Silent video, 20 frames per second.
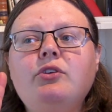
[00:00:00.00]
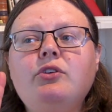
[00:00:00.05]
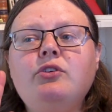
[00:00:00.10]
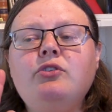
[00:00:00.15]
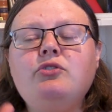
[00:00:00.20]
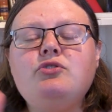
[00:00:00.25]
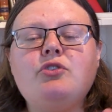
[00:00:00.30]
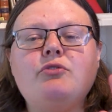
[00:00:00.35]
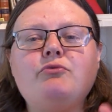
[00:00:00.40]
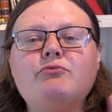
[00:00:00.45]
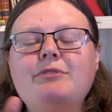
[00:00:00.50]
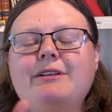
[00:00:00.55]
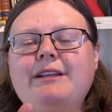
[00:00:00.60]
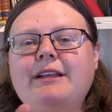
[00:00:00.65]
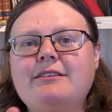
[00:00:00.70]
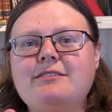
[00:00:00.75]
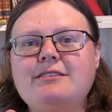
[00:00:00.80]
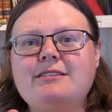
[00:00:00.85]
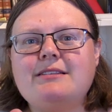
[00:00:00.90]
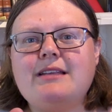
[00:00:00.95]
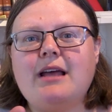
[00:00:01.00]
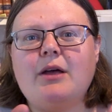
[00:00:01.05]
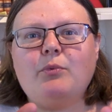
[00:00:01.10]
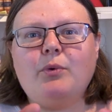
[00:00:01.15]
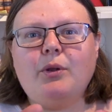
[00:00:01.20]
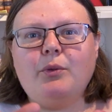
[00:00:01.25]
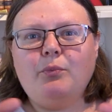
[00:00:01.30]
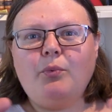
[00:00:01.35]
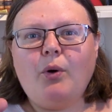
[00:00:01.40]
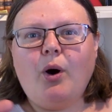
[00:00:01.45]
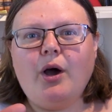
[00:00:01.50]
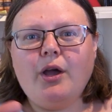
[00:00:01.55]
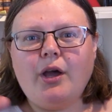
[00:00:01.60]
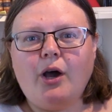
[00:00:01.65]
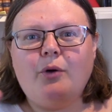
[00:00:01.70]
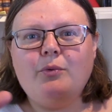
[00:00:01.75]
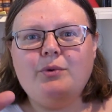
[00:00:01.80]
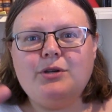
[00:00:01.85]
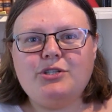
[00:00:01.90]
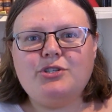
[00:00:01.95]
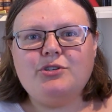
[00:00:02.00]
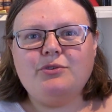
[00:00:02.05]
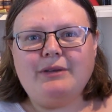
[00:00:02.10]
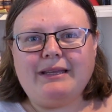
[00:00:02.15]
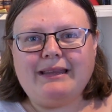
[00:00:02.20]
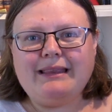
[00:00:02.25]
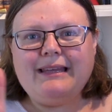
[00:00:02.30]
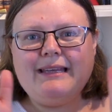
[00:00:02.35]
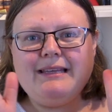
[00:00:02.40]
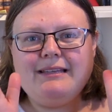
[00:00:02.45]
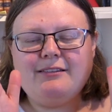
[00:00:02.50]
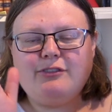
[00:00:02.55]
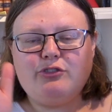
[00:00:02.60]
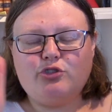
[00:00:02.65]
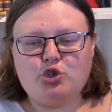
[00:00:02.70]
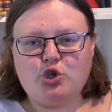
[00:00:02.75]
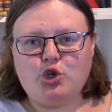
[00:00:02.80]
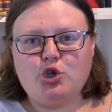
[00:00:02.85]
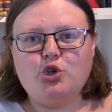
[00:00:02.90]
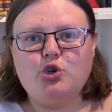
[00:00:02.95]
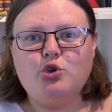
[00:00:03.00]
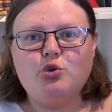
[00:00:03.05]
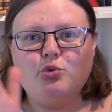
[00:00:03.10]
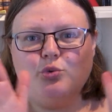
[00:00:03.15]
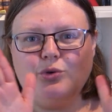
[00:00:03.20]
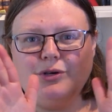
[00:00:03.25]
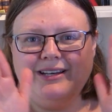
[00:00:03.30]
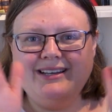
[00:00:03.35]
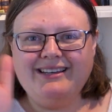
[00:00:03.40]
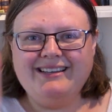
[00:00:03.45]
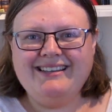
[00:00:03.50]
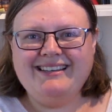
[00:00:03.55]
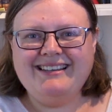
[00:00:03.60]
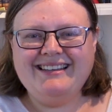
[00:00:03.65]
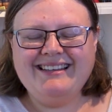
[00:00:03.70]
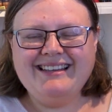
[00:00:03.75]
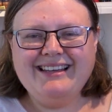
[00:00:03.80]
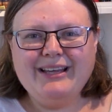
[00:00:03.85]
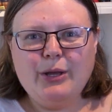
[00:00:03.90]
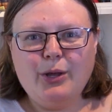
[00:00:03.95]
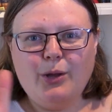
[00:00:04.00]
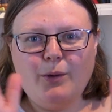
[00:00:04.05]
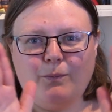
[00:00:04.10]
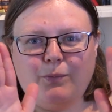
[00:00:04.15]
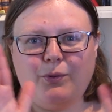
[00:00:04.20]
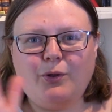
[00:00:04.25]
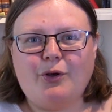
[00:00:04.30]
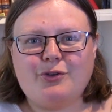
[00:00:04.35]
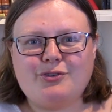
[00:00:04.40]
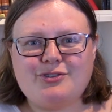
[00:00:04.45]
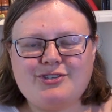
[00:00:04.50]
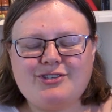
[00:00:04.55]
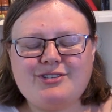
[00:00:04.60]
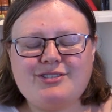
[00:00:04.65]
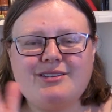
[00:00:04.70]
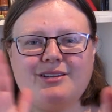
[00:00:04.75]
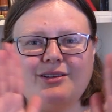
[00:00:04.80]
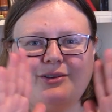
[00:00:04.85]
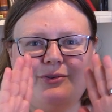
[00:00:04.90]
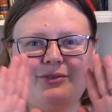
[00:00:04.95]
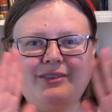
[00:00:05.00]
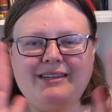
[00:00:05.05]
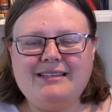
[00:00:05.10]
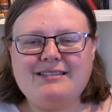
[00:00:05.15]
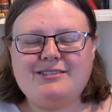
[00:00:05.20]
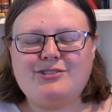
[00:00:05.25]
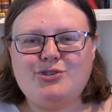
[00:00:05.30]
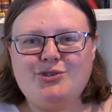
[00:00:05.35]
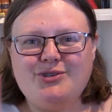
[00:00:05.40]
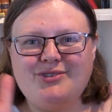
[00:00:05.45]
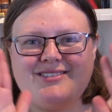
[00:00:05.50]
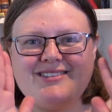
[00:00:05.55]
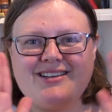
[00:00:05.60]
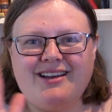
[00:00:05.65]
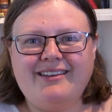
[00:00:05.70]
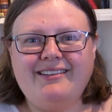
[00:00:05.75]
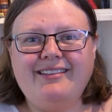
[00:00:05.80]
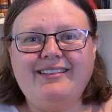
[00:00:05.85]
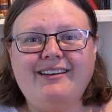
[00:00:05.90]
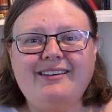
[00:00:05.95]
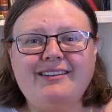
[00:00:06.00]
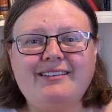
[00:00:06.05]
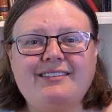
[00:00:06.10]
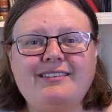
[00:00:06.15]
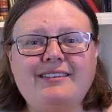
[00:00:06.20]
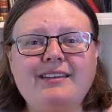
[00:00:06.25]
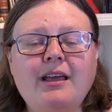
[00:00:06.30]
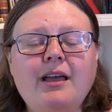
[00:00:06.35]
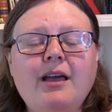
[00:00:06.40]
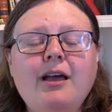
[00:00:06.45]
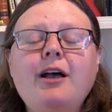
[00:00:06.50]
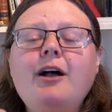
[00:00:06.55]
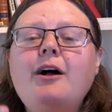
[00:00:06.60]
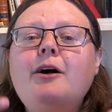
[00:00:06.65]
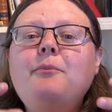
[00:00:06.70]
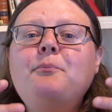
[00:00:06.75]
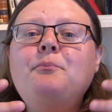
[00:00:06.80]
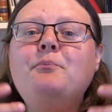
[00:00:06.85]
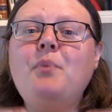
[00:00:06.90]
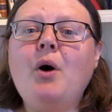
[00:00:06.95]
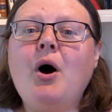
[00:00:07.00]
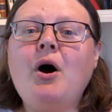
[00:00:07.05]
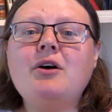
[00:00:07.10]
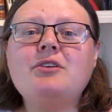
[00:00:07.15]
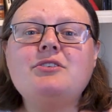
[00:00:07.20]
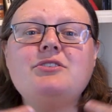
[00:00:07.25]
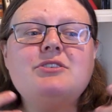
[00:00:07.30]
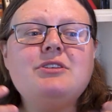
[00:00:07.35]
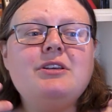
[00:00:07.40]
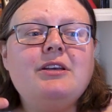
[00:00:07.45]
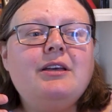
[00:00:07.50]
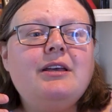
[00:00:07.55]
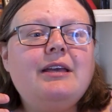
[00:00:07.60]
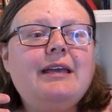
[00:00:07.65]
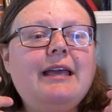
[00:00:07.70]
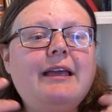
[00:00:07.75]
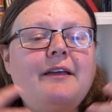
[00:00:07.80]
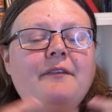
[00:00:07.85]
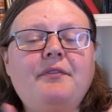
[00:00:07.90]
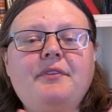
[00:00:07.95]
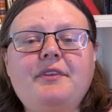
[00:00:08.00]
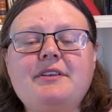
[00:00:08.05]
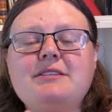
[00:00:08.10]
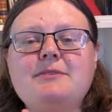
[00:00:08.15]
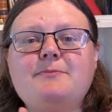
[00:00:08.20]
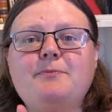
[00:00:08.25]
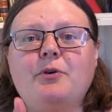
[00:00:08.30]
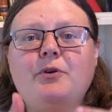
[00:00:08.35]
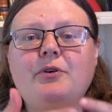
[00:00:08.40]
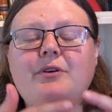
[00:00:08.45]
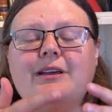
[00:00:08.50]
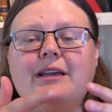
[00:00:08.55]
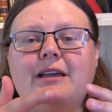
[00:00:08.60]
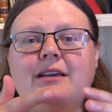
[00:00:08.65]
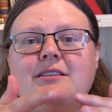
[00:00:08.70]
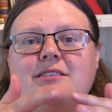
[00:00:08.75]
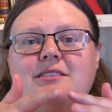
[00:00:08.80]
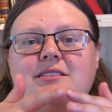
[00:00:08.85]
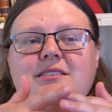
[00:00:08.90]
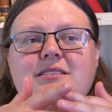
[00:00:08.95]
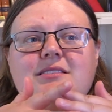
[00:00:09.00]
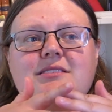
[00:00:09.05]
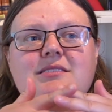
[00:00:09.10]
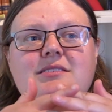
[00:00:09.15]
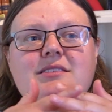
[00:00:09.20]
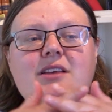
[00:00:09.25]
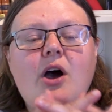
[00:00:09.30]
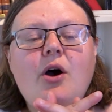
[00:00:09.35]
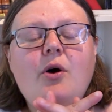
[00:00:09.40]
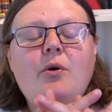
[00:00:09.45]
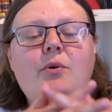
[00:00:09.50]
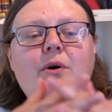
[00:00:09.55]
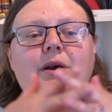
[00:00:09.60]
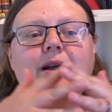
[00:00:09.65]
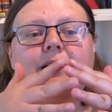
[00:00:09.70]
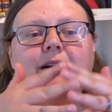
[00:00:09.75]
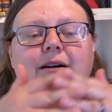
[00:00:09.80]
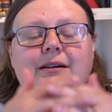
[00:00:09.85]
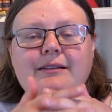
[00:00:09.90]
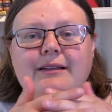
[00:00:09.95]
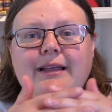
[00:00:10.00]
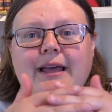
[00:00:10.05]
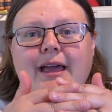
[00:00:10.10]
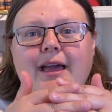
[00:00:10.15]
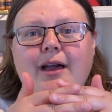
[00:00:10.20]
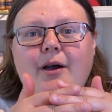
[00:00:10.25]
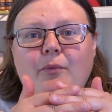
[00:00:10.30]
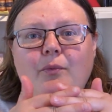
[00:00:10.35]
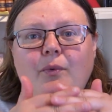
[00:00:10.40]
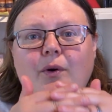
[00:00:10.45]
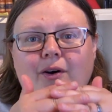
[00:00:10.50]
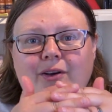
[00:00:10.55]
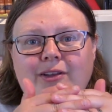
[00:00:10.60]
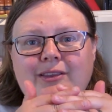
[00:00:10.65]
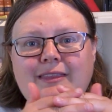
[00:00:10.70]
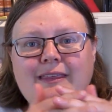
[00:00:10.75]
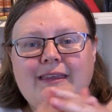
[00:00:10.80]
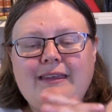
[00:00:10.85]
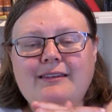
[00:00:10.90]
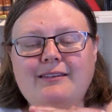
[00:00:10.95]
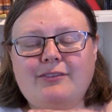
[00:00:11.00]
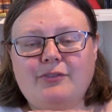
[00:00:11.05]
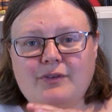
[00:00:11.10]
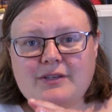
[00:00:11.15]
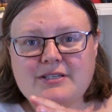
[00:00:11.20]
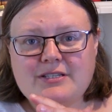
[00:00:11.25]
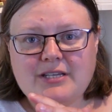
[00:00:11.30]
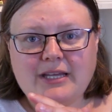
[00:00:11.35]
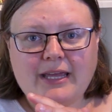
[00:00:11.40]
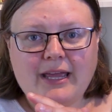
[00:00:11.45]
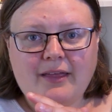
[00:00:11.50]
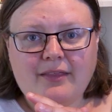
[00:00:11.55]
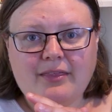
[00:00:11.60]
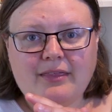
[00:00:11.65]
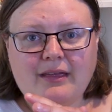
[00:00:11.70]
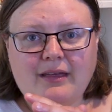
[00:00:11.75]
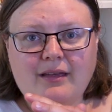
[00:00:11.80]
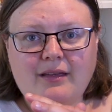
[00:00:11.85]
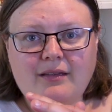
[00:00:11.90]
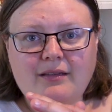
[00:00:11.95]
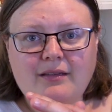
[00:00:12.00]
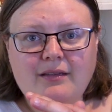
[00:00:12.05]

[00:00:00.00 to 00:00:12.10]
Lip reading: You don't really understand, well, why are we doing these two plots, these two sidelines? But in this book, it's so clear why these fit together.